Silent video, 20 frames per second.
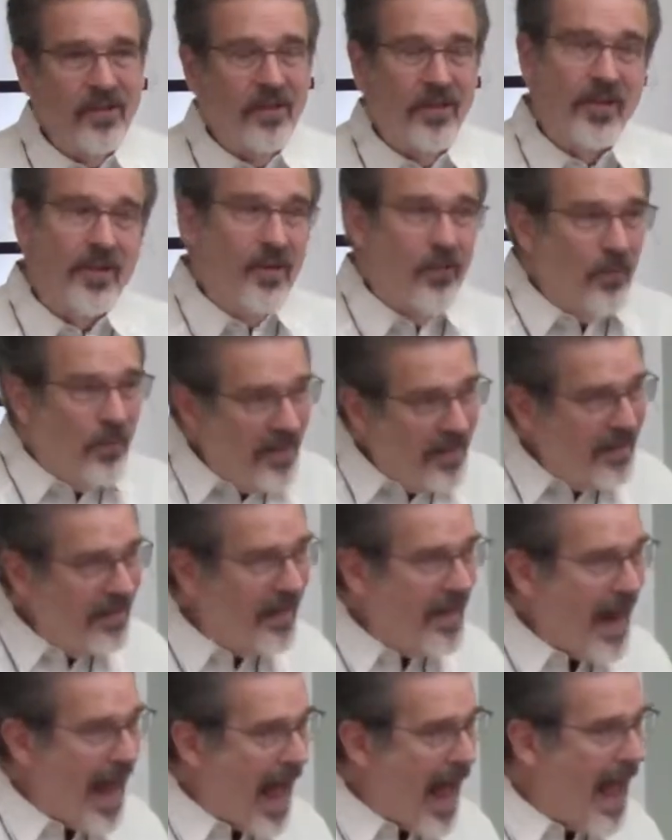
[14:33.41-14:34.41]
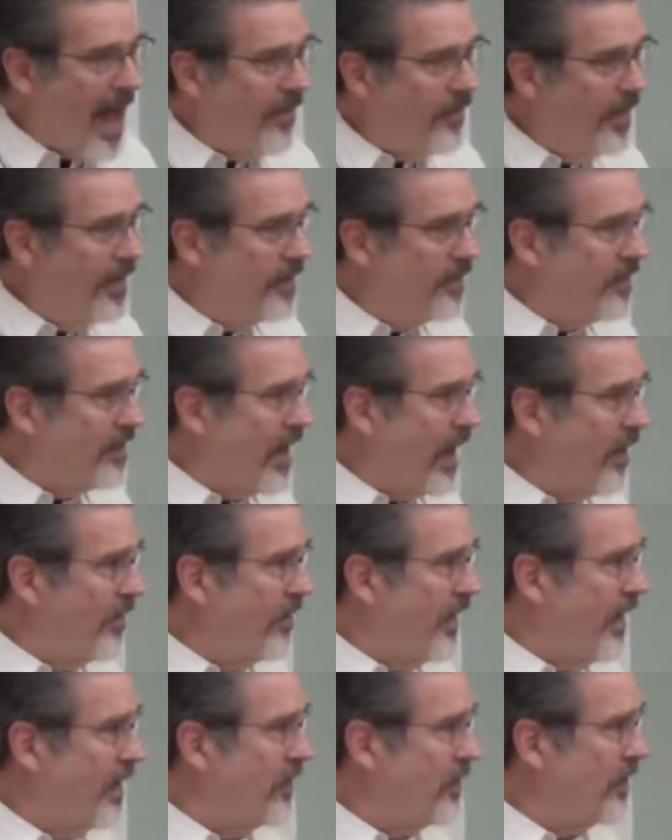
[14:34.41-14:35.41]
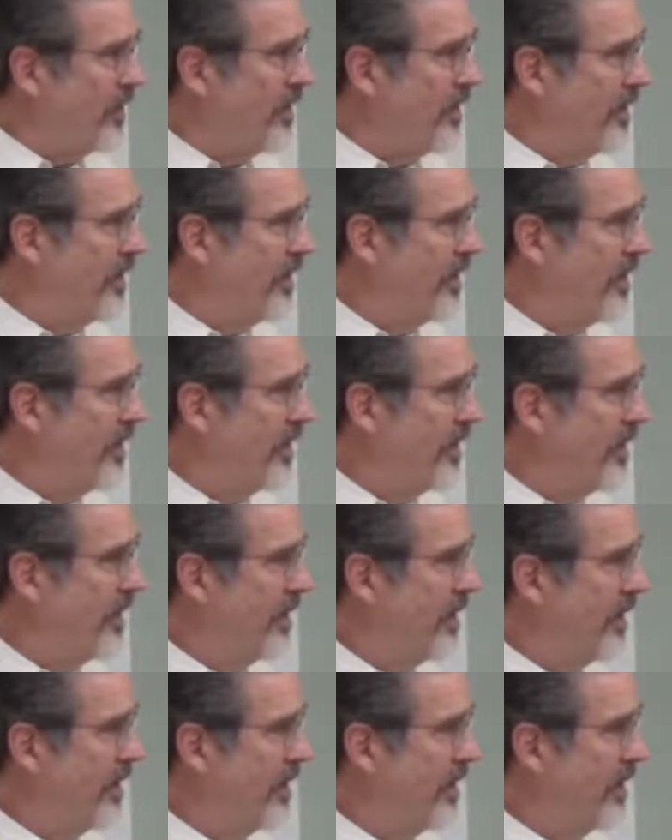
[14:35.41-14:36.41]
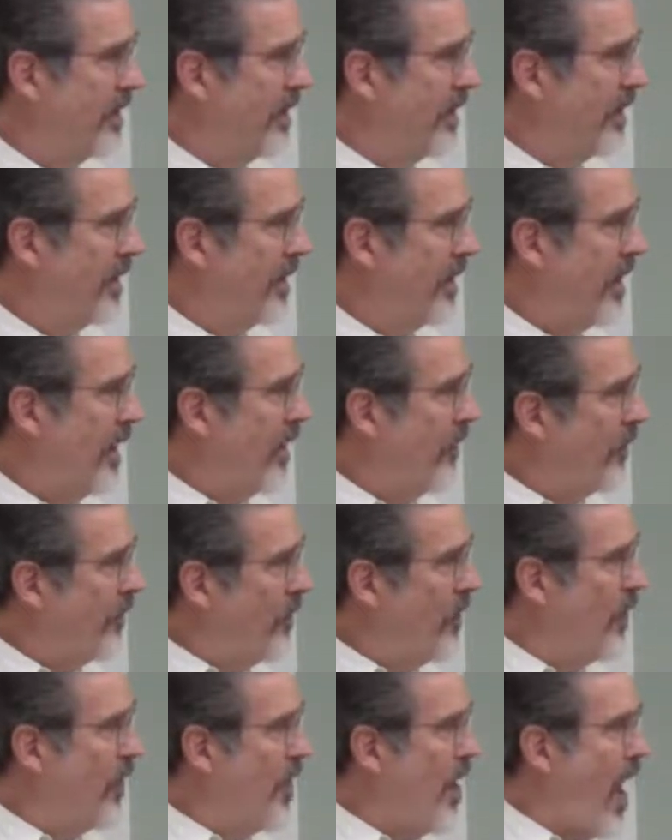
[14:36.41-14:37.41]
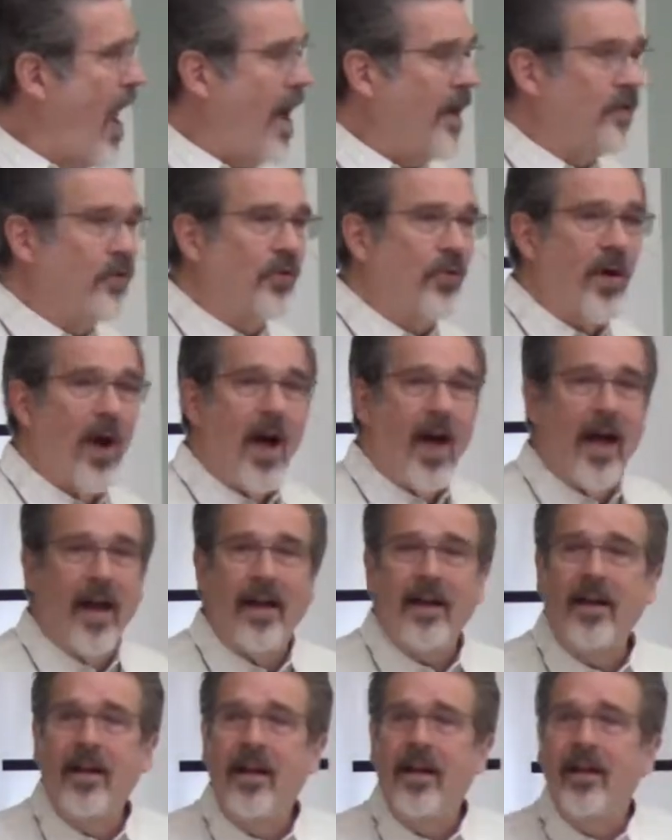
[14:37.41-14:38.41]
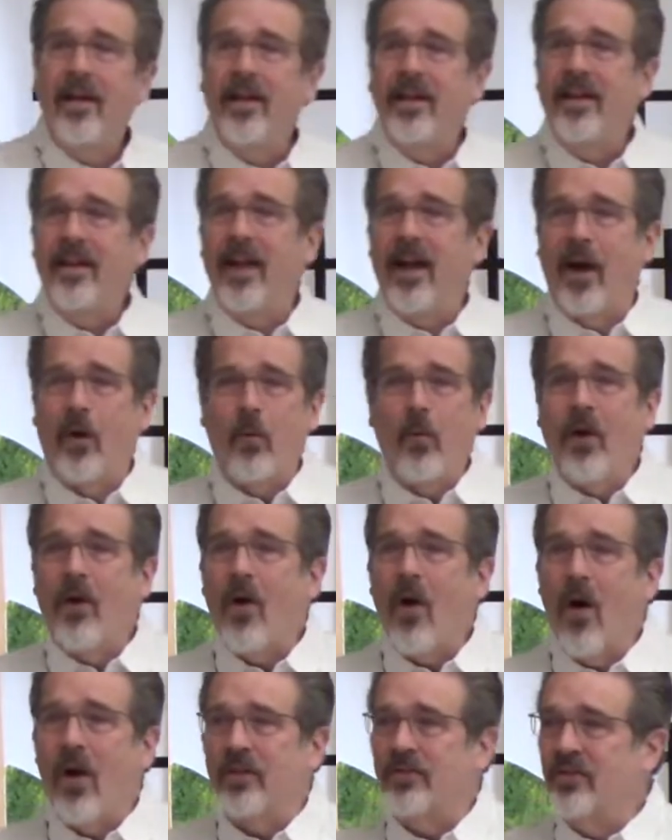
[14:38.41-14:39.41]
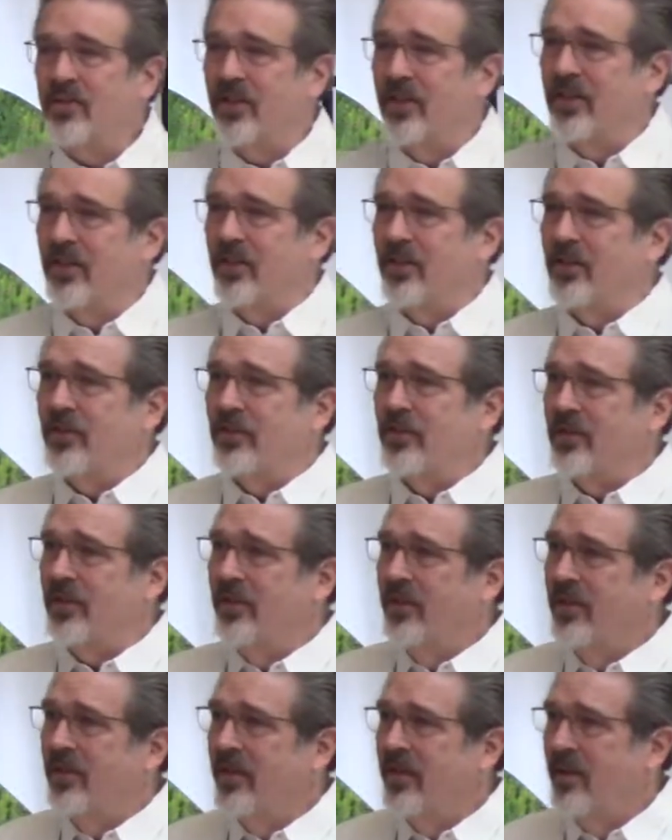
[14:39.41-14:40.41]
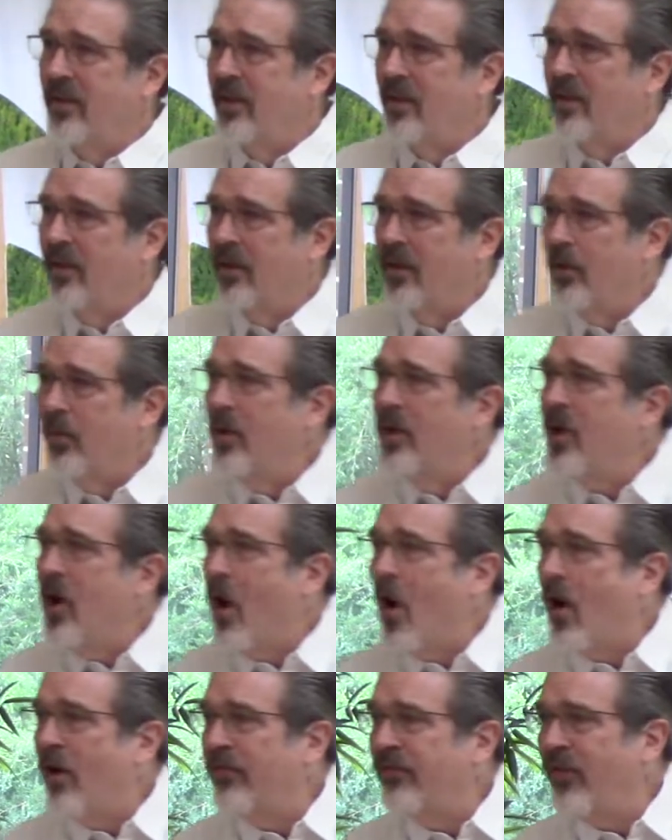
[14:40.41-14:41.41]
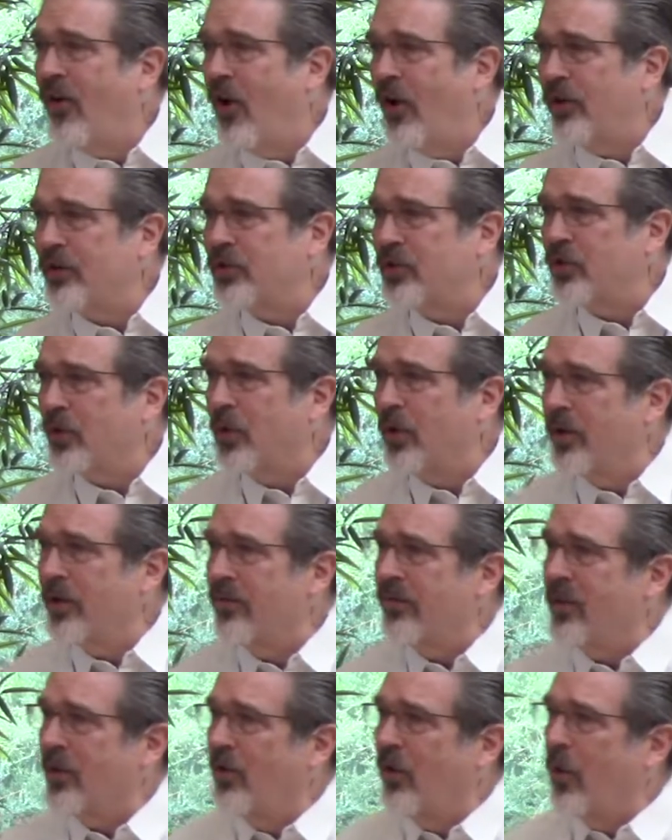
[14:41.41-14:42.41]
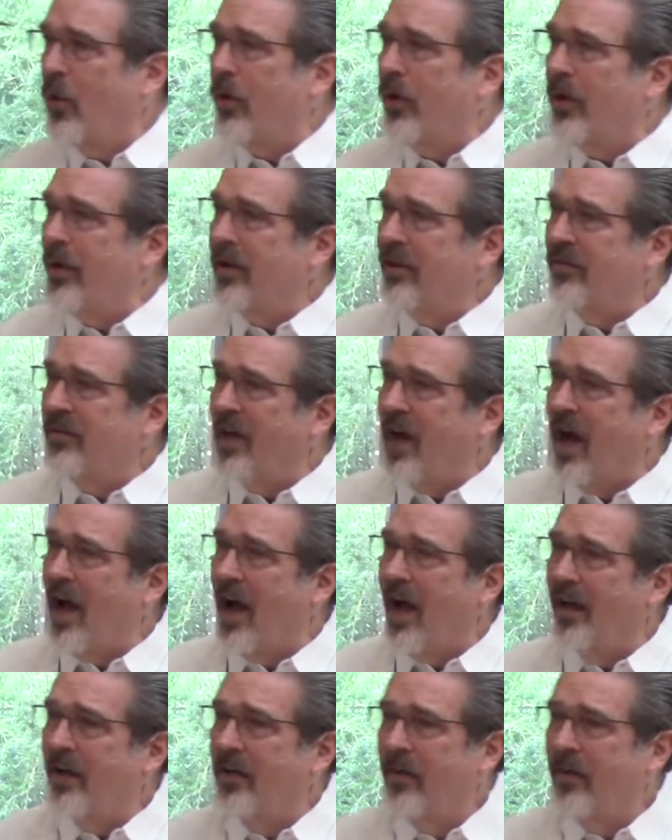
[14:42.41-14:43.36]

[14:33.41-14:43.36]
do you really have His salvation? If you're not trying, yeah, we're all sinners. We all fall short of the glory of God.